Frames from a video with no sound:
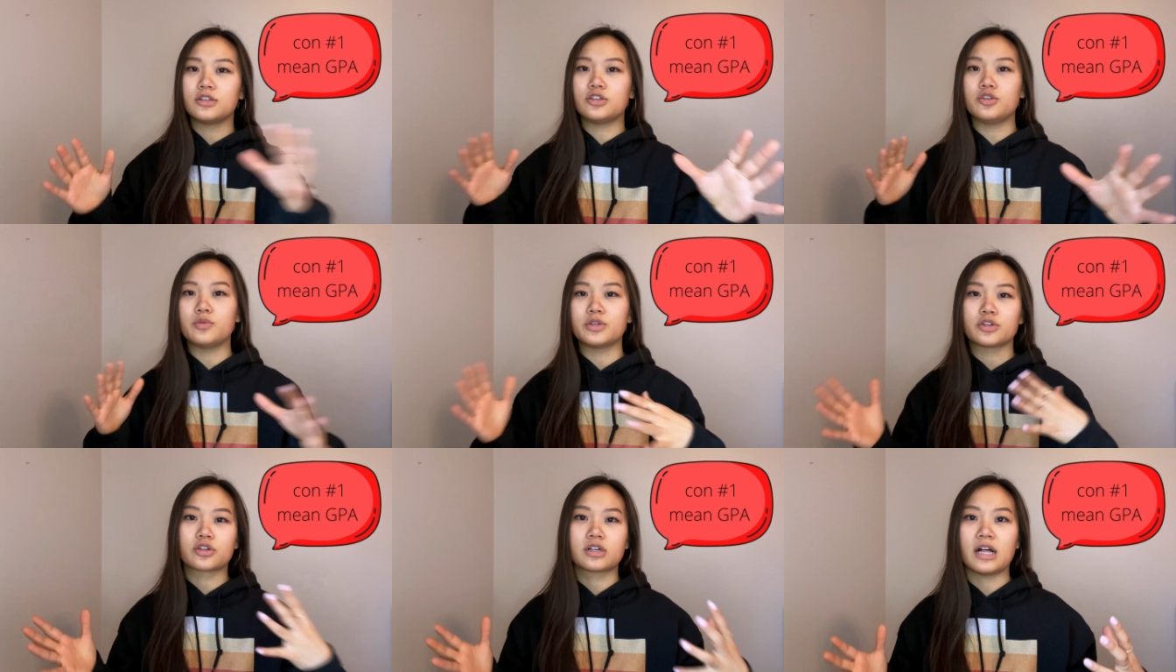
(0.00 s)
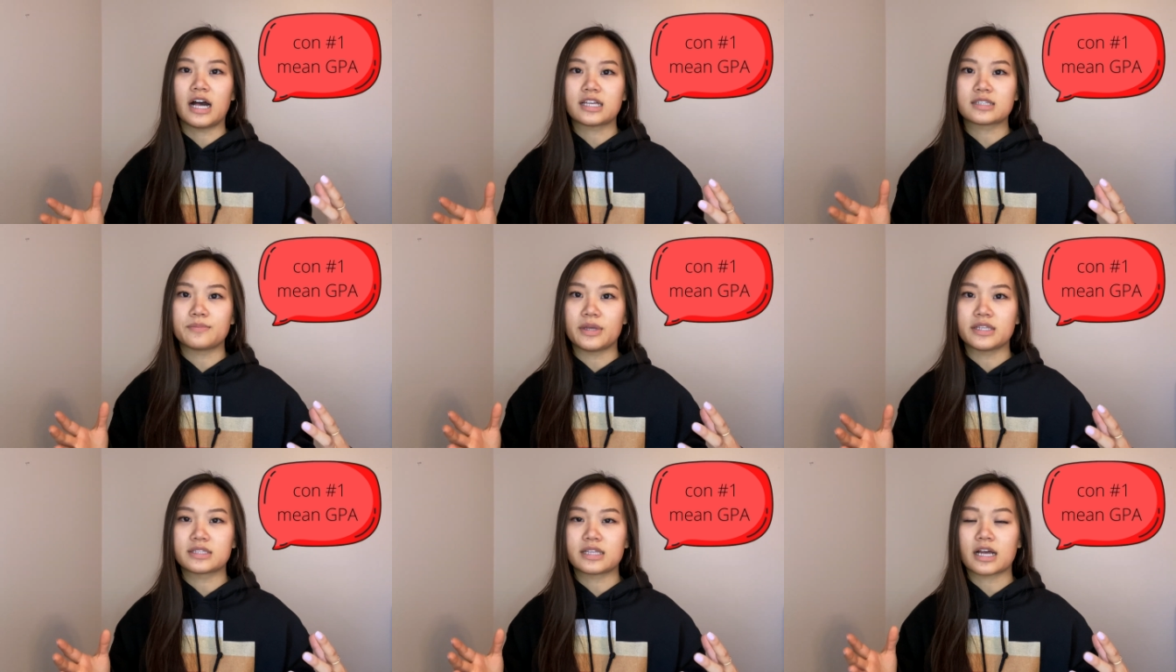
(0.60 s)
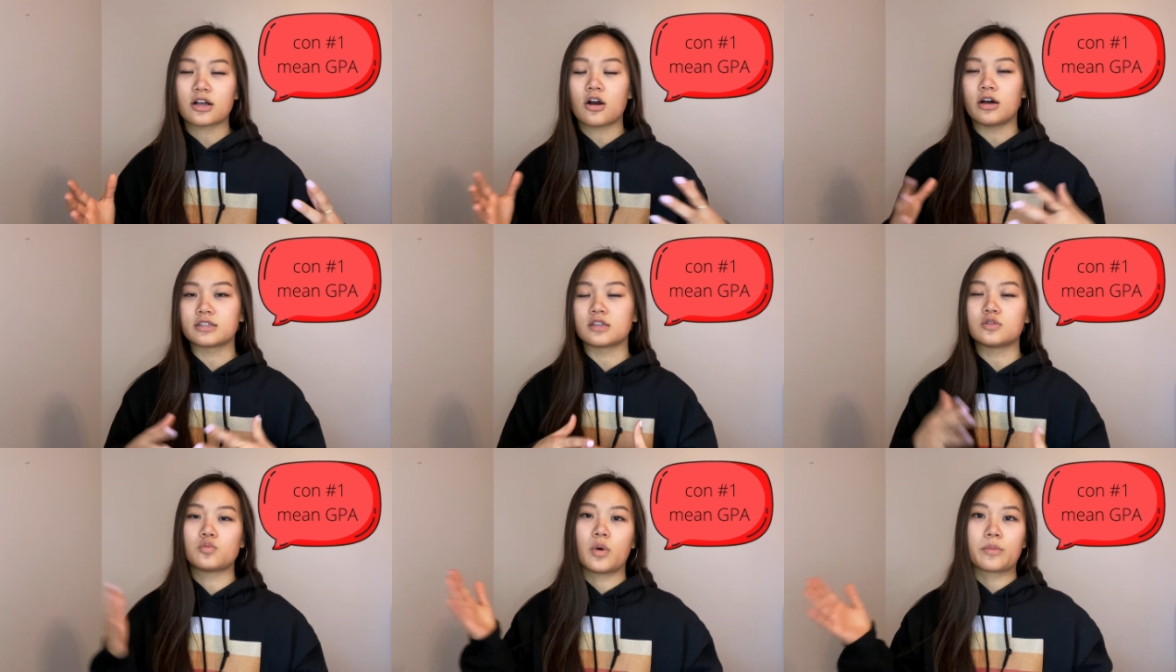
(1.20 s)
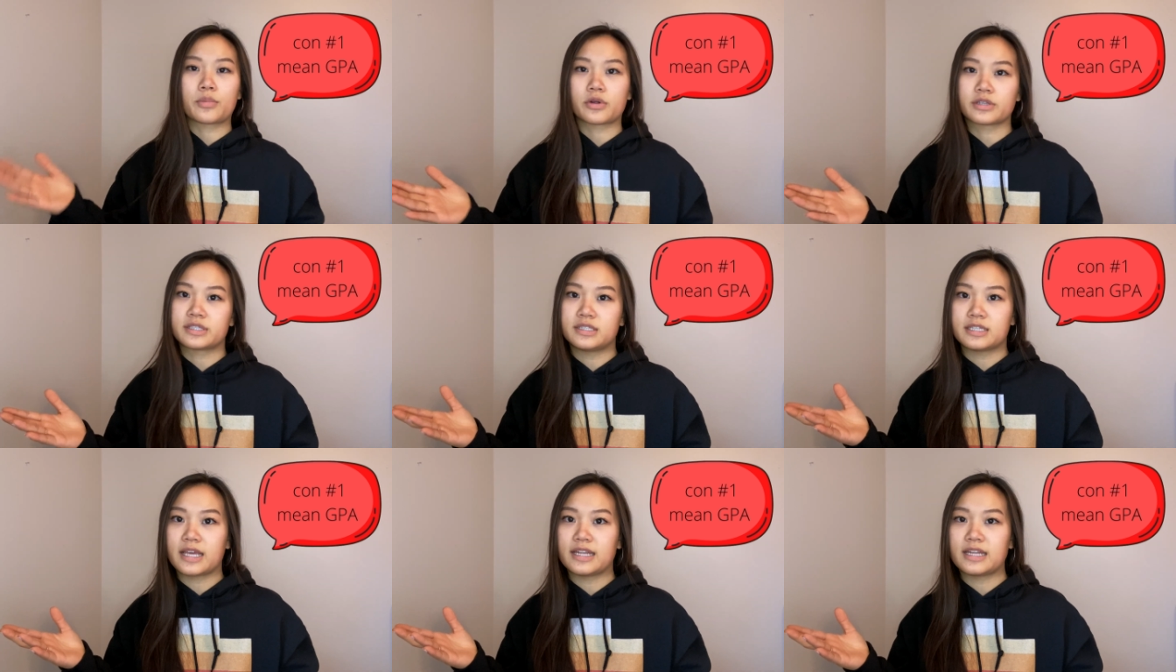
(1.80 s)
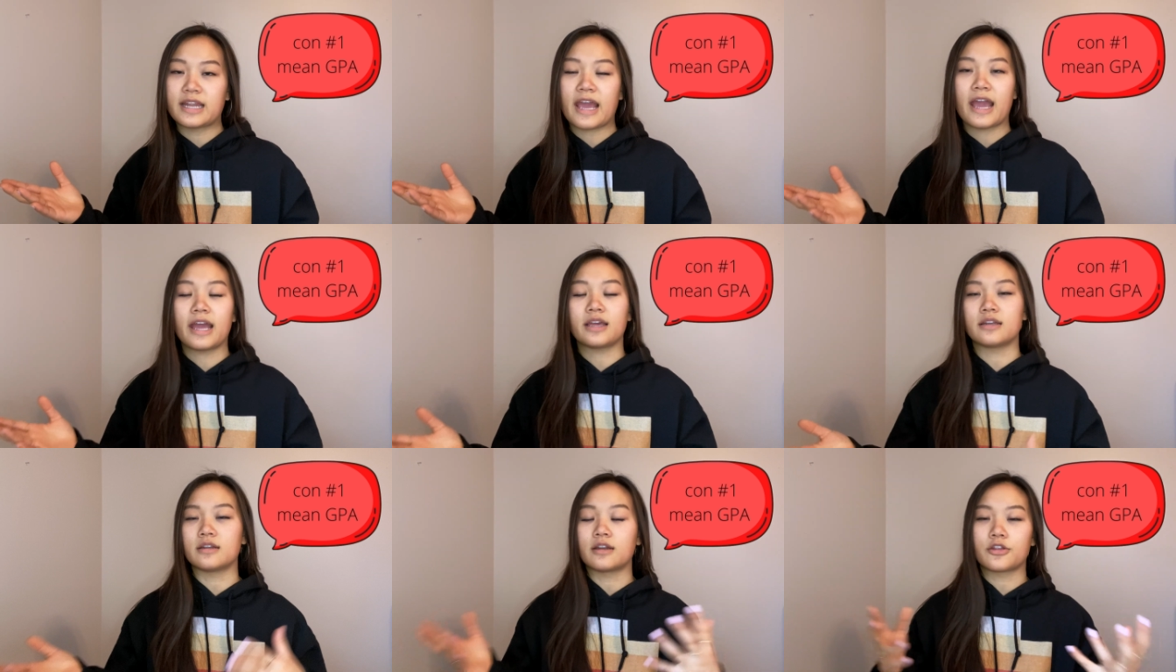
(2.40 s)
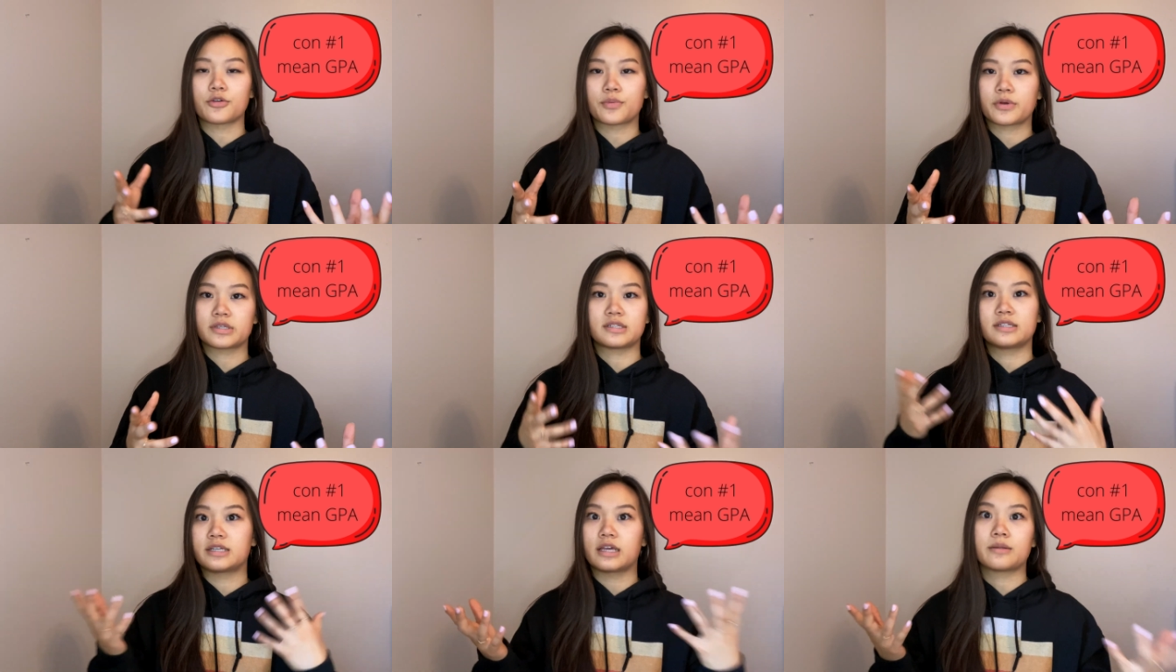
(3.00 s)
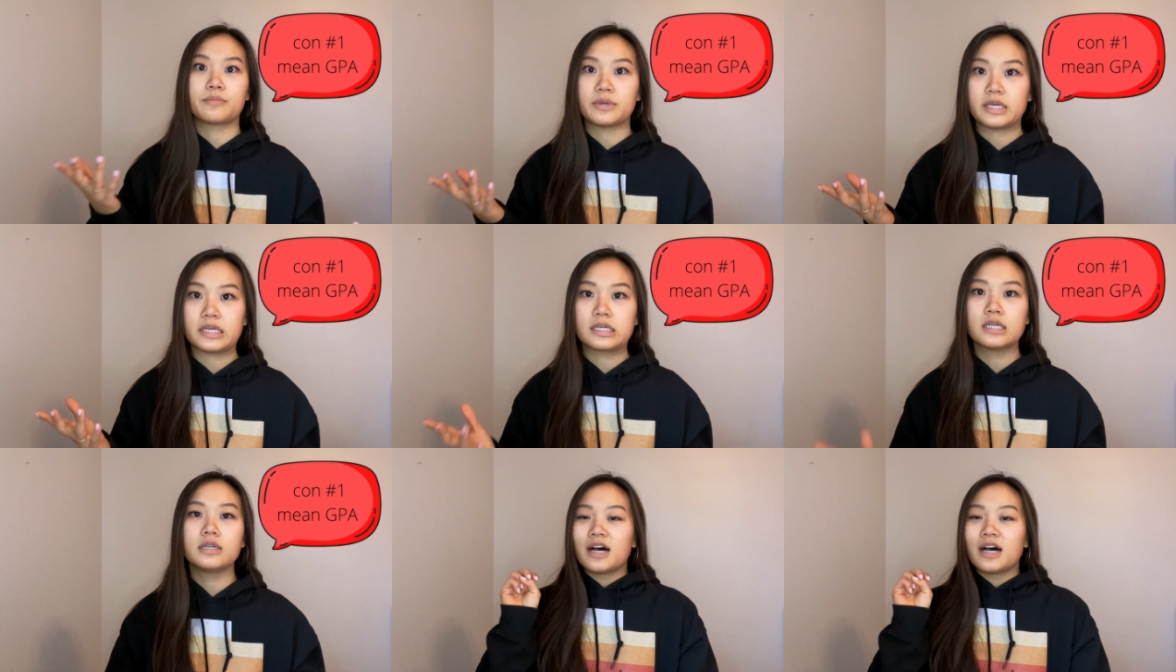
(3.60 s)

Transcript: you and your classmates that causes one person to get an A and another person to get a B.